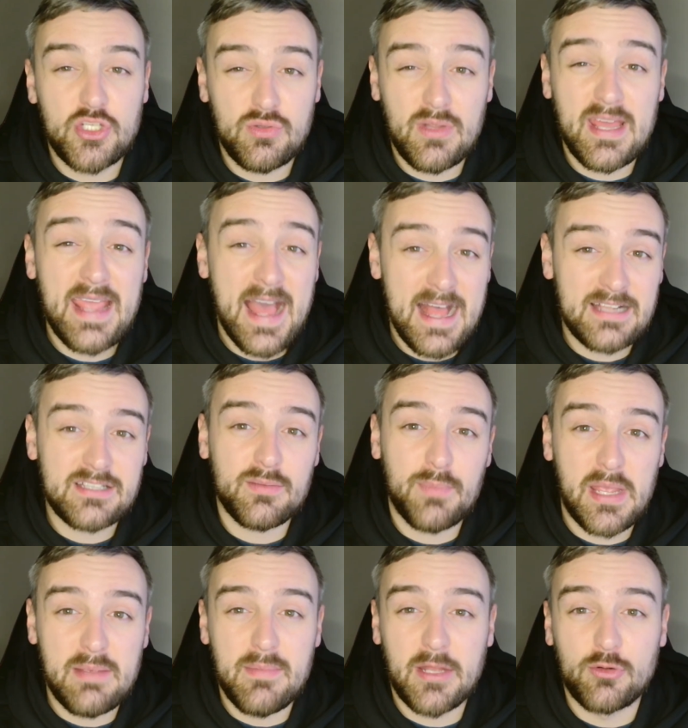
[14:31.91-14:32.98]
They had to
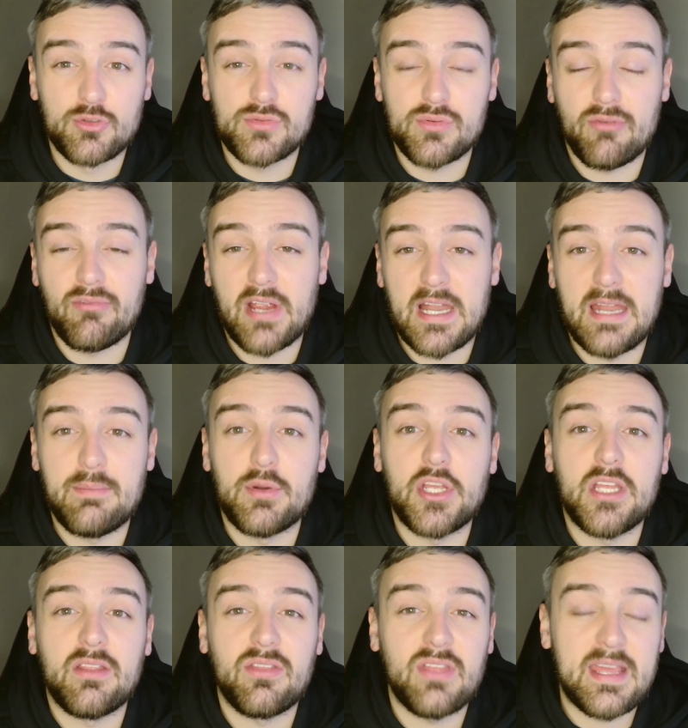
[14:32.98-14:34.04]
beat Middlesbrough, really, but
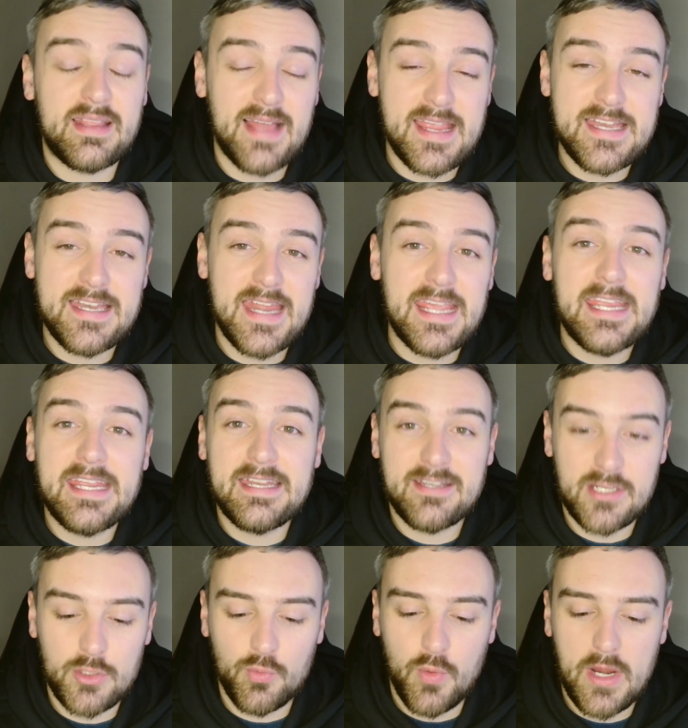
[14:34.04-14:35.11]
you think they need
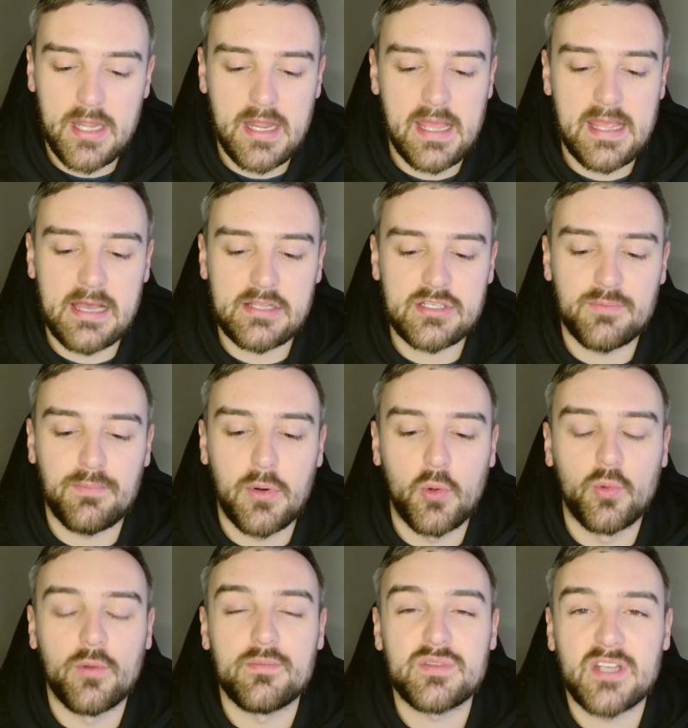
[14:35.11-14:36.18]
to win here to pull
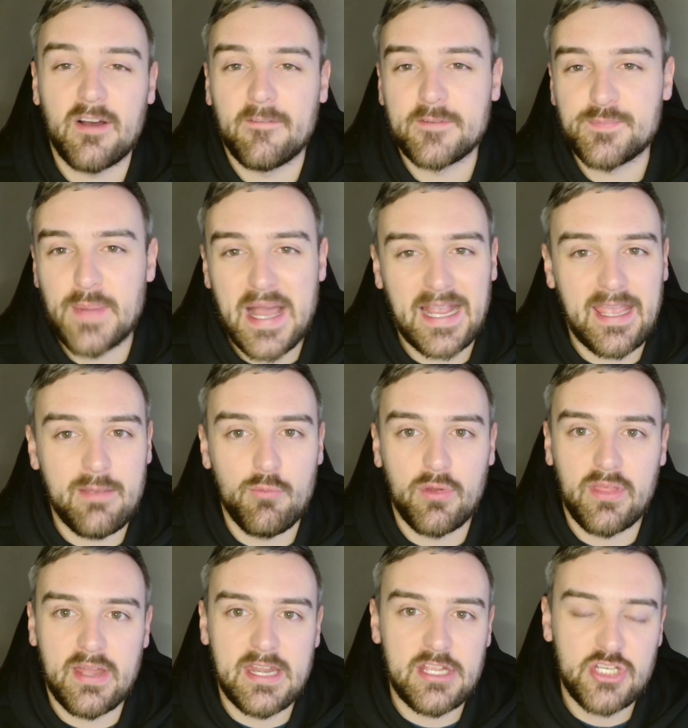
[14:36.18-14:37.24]
themselves back in
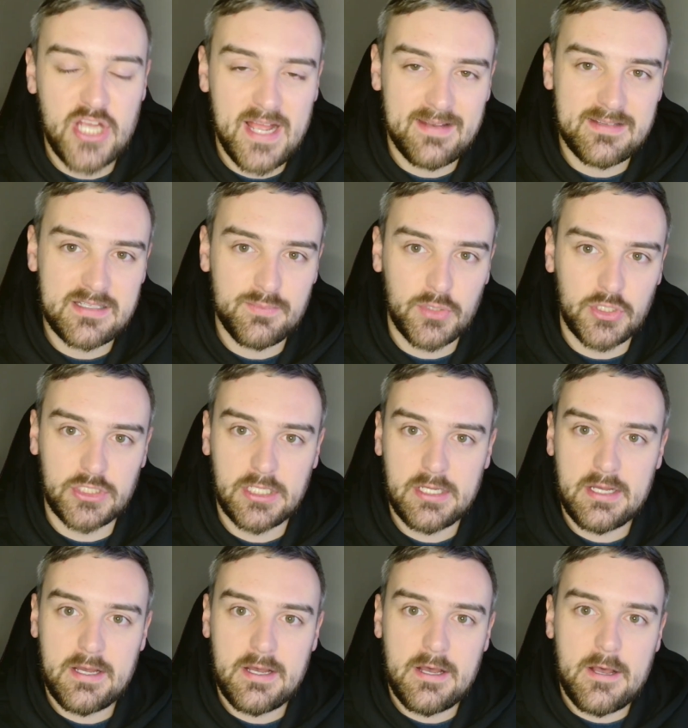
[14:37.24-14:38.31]
with any chance. But
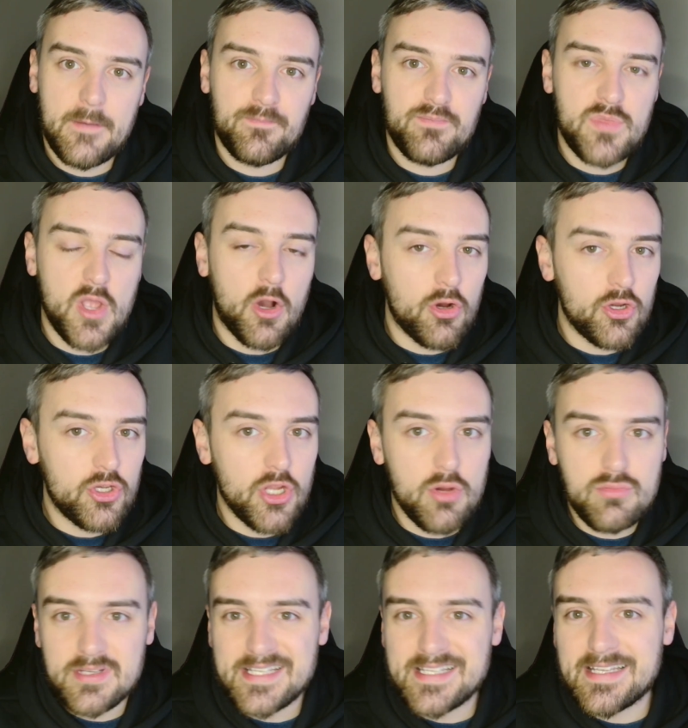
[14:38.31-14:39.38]
I
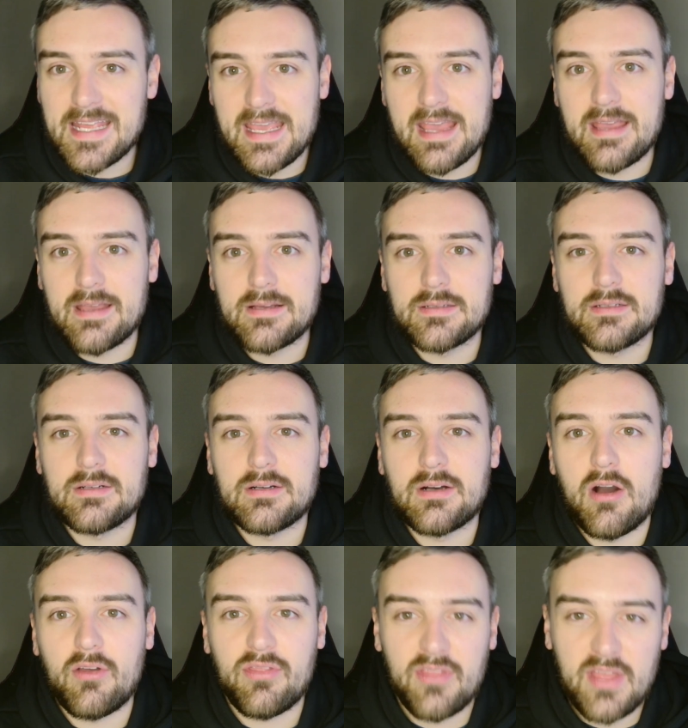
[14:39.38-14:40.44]
don't see it.
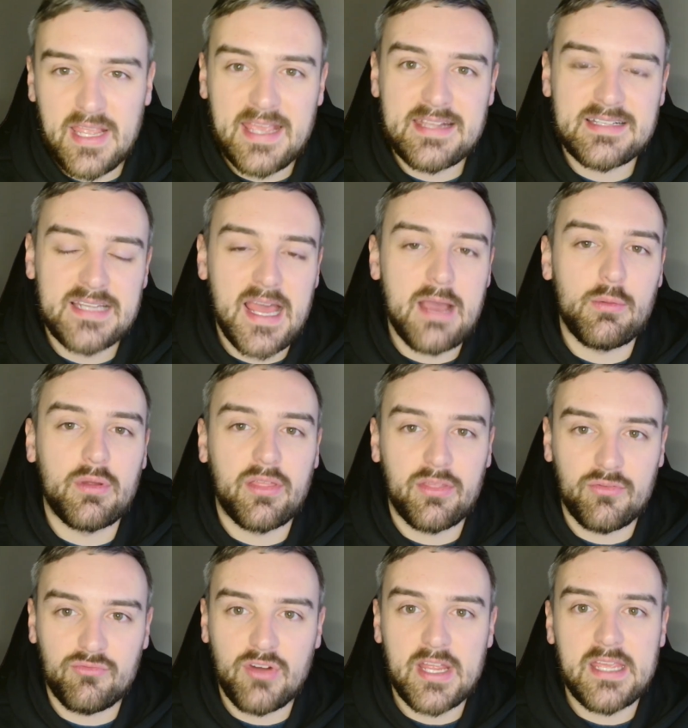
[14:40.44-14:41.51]
I think it's now a
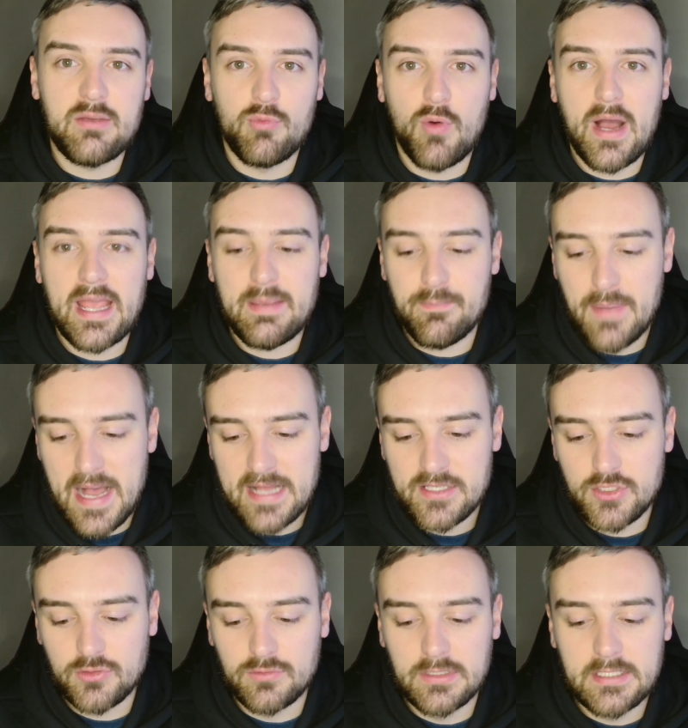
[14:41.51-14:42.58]
3-way
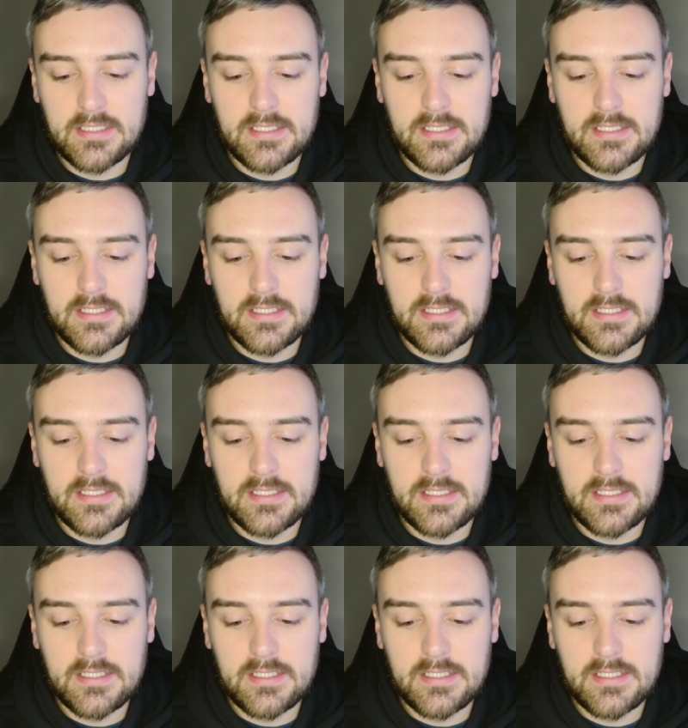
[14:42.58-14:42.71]
battle.